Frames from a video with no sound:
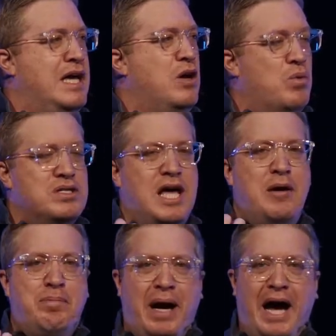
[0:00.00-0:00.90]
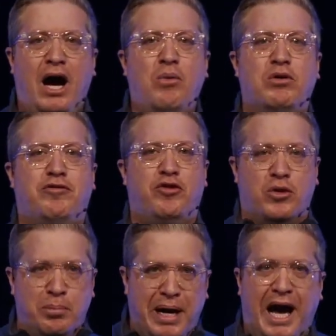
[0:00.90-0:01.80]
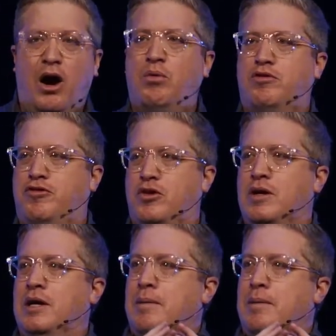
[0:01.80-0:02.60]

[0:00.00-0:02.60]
It was a powerful, powerful